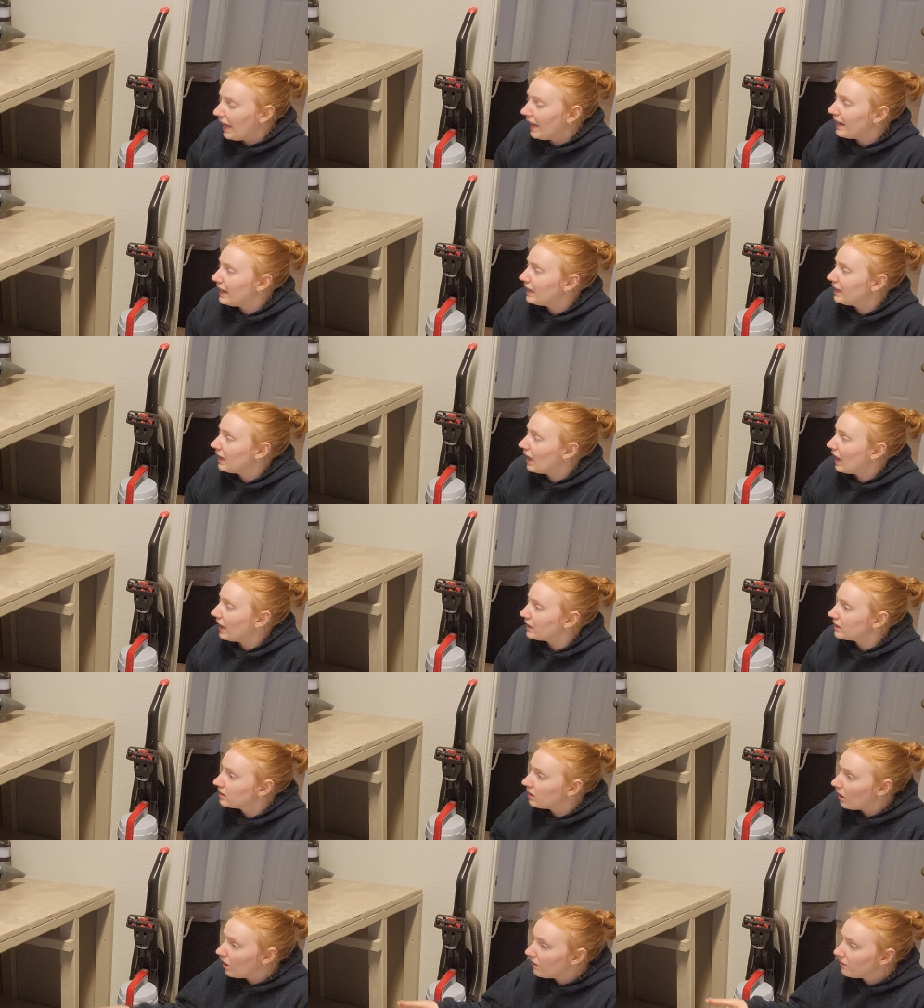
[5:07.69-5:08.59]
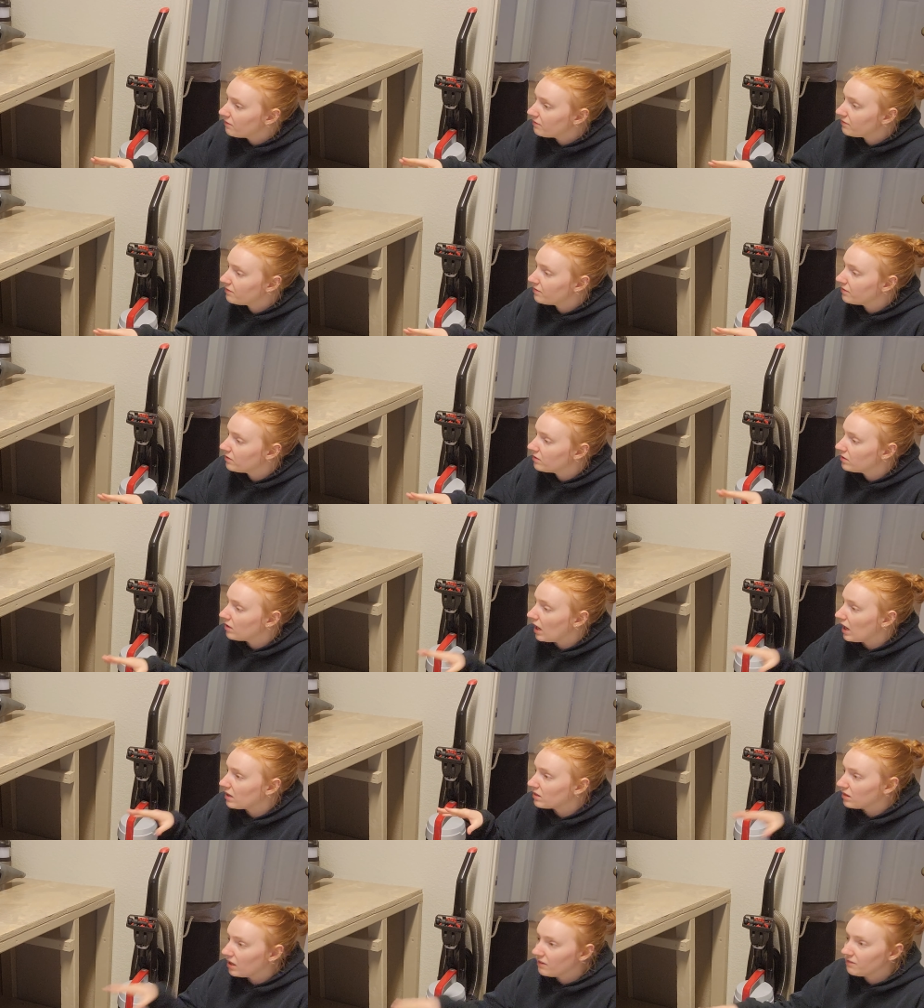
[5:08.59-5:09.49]
and I love
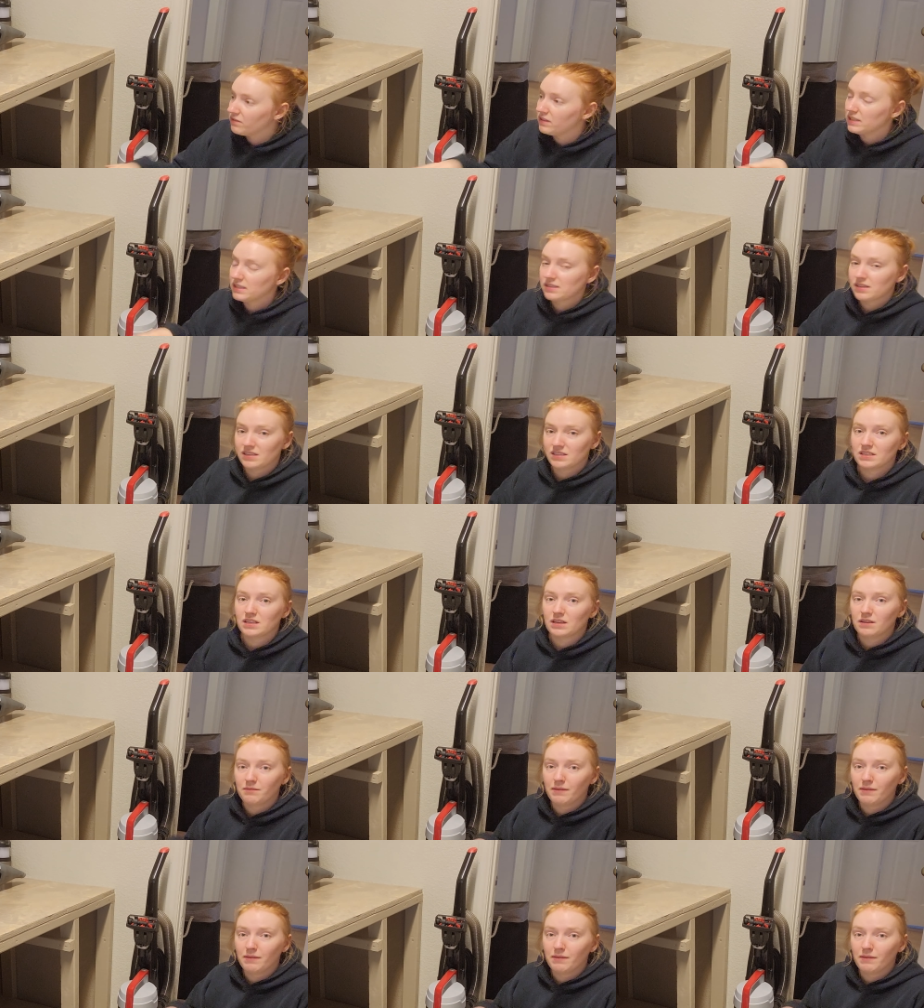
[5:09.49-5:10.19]
this system.